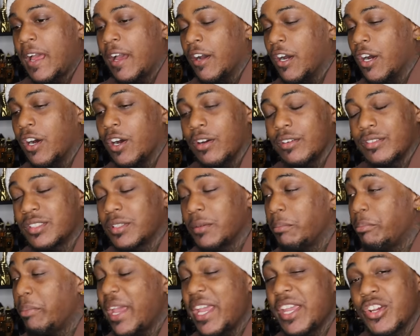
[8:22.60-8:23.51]

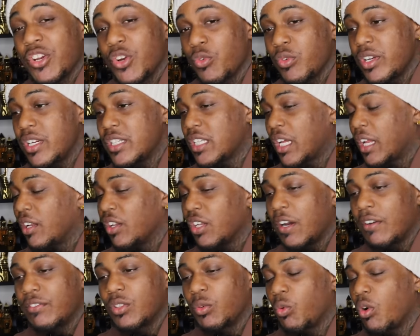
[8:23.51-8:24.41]
to bakeries. I
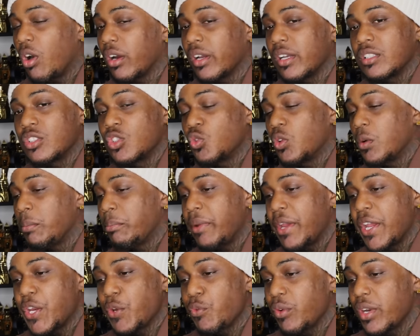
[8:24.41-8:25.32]
love to walk into a
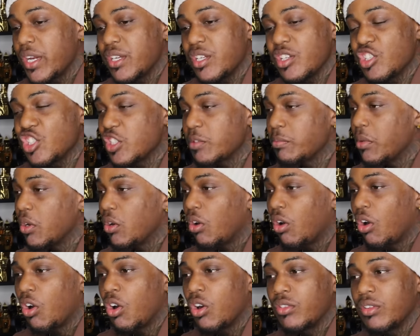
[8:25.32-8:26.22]
bakery and just smell
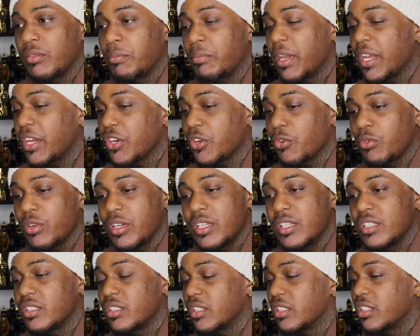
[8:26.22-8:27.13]
all the
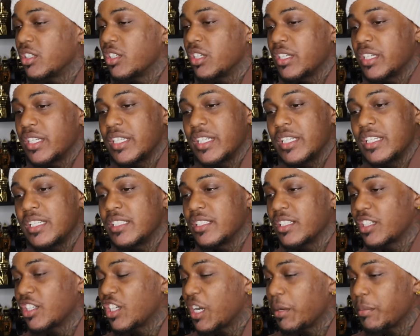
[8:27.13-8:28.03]
bakeries, the
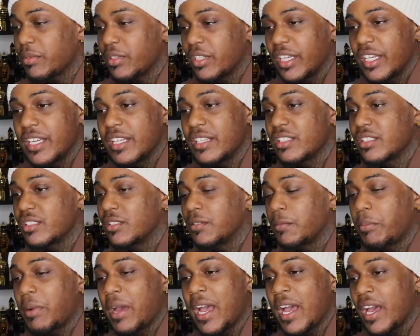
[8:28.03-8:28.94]
cookies, the cupcakes,
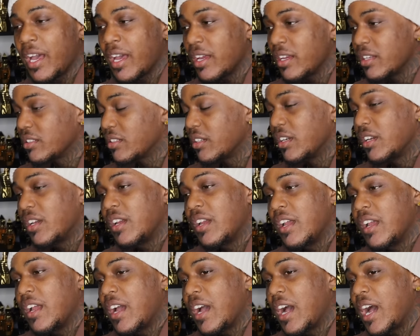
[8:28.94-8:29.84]
the pies.
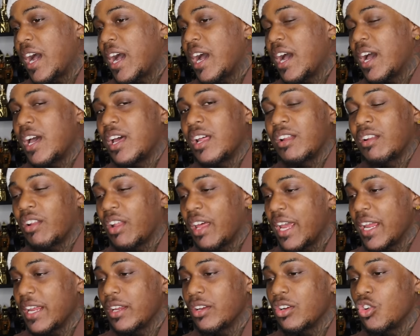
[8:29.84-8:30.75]
I
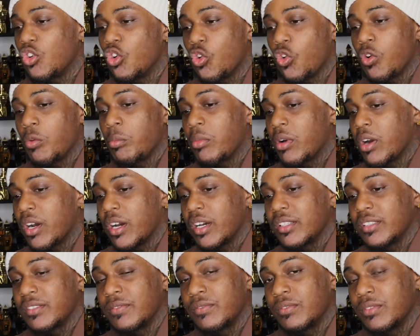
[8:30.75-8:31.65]
like
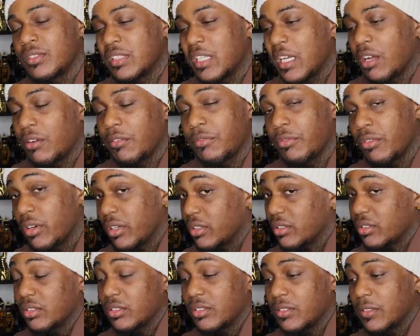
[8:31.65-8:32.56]
gourmand style
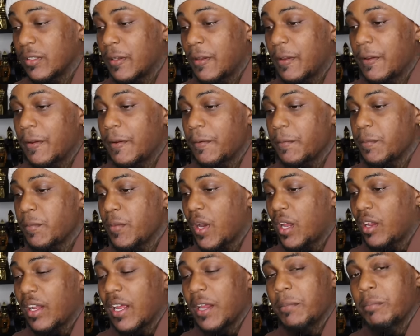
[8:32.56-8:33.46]
fragrances.
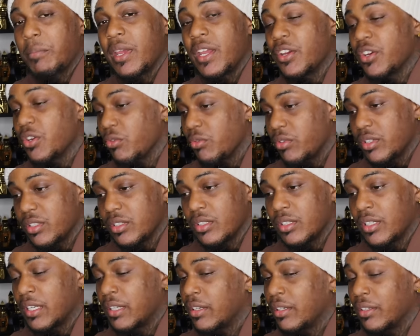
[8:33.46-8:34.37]
I like
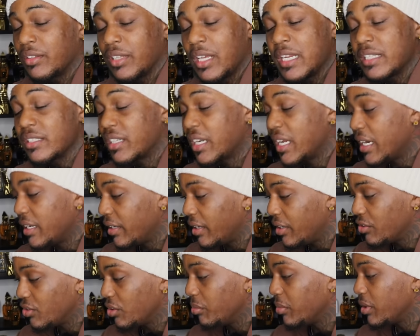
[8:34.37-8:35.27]
bakeries and things of that
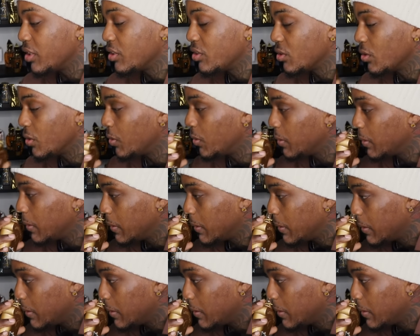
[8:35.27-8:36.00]
nature, man. So